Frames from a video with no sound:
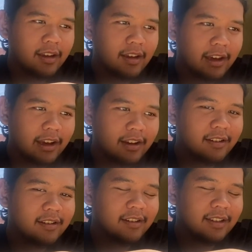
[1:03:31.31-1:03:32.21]
Yeah,
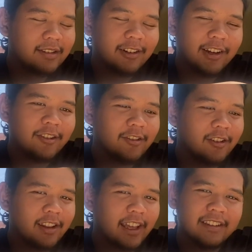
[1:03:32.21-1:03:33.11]
it's really
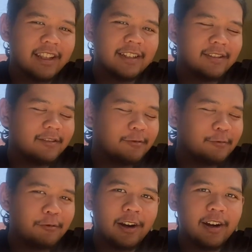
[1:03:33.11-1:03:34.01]
cool. Like this,
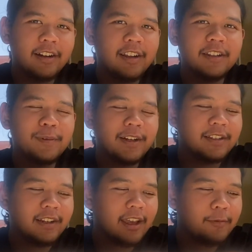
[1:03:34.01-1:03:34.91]
where the
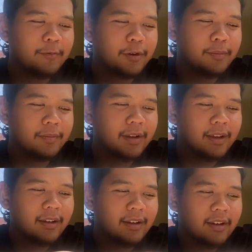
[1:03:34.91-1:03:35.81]
inspiration came from.
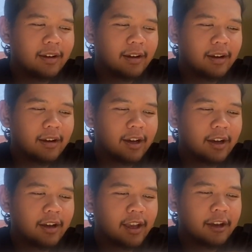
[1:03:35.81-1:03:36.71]

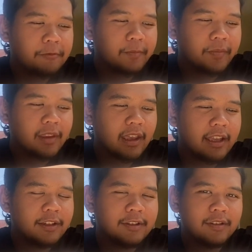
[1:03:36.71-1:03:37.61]
Yeah,
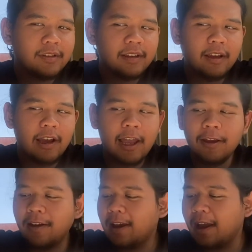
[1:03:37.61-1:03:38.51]

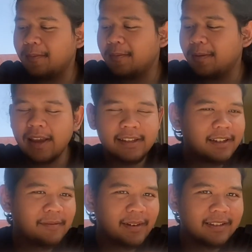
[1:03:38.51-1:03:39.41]
I'm
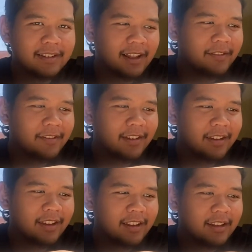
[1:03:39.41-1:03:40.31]
imagining myself
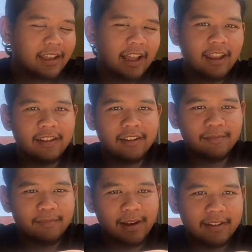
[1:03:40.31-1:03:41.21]

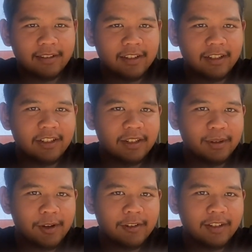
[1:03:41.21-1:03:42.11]
telling my children
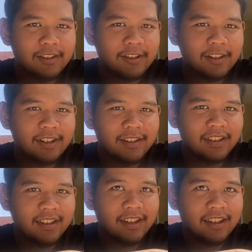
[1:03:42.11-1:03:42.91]
about these stories.